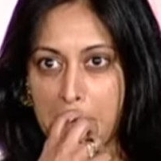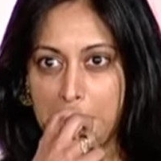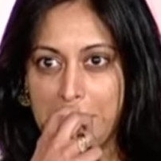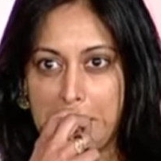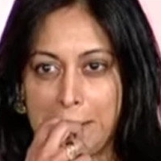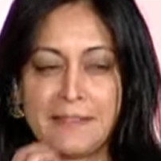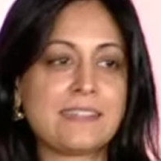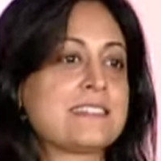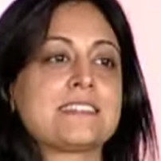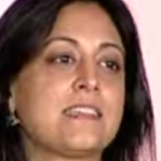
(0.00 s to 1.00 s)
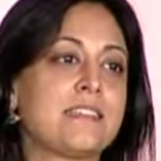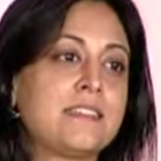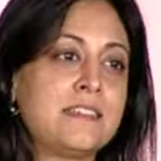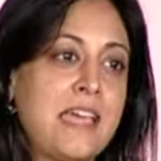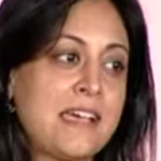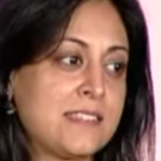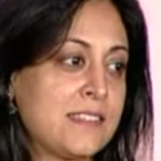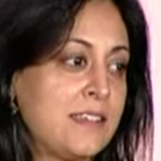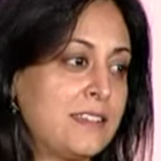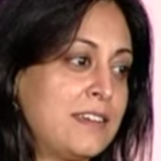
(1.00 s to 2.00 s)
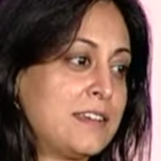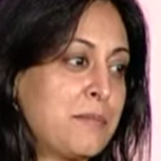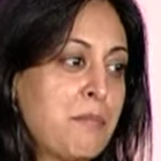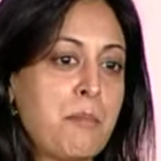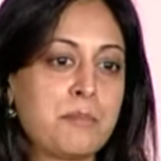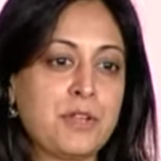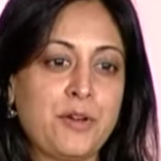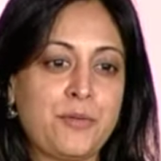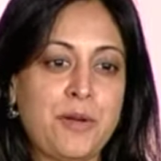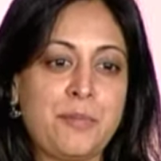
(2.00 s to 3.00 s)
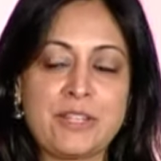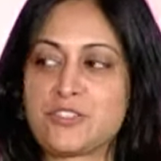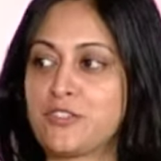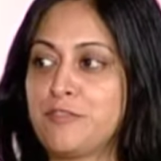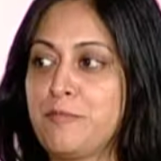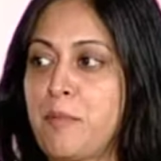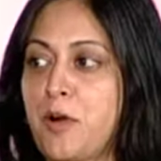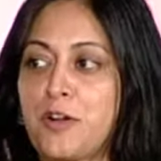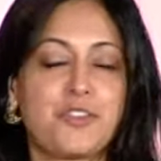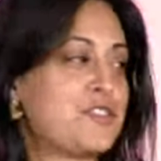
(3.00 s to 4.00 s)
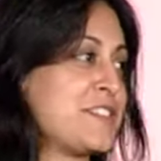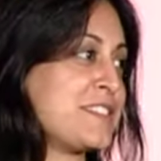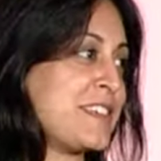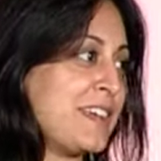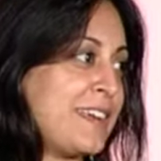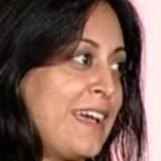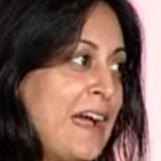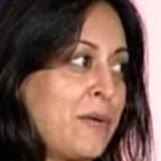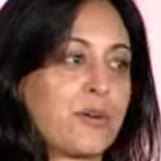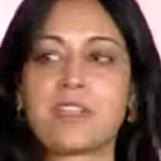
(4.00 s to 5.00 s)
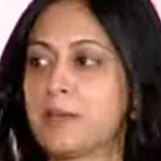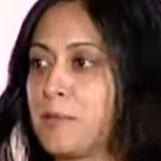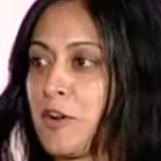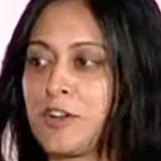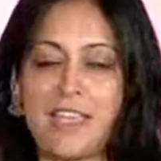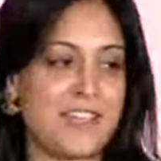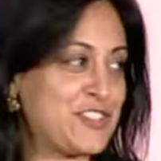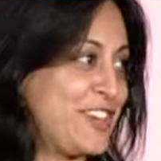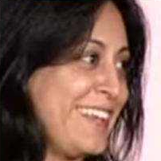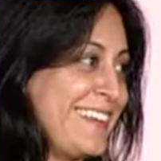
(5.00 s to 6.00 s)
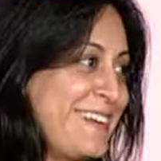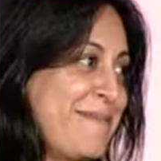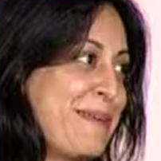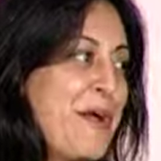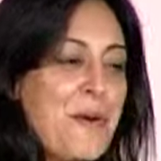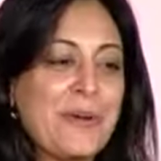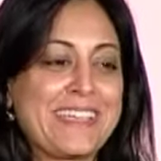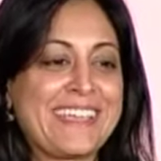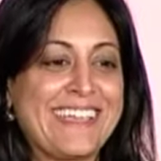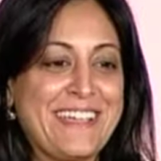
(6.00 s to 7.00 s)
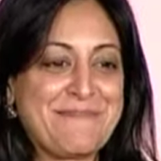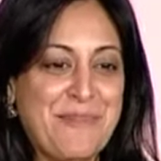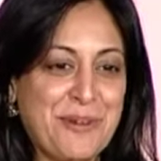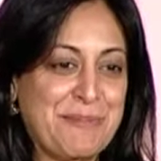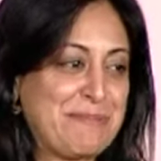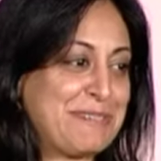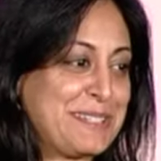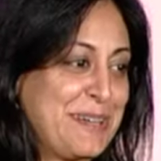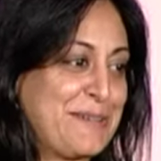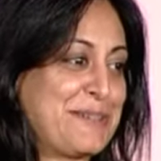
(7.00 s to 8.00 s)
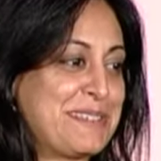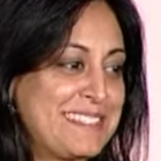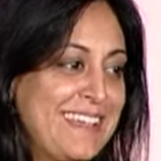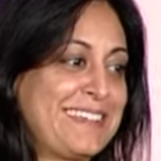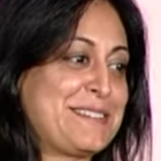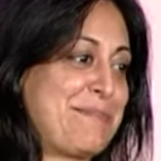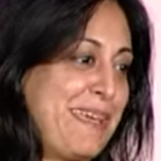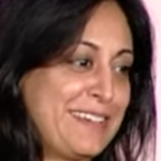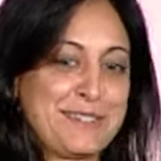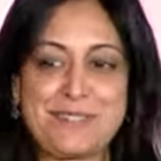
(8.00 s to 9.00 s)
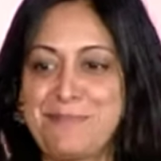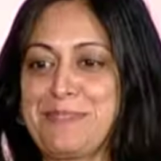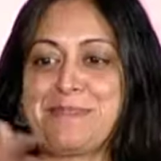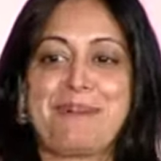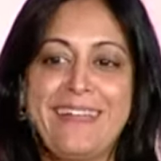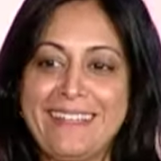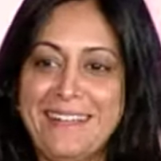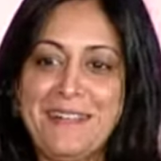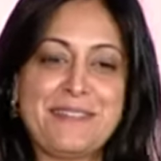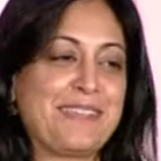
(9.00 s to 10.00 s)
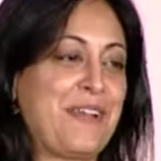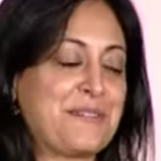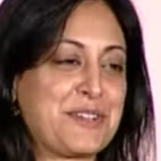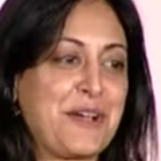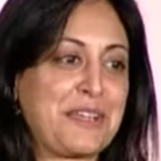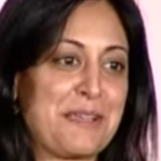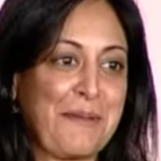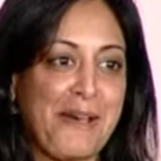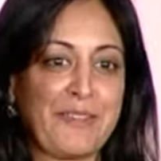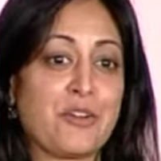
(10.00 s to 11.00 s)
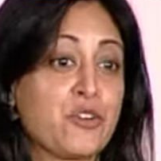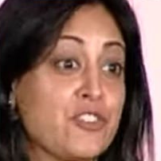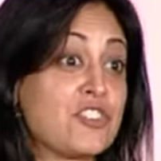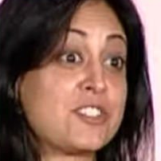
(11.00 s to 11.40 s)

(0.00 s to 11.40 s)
I mean, I like to say that NASA and, like, you know, a picture of Mars is like our Kim Kardashian. I think we can get more people to come to a science page simply by, you know, talking about, or the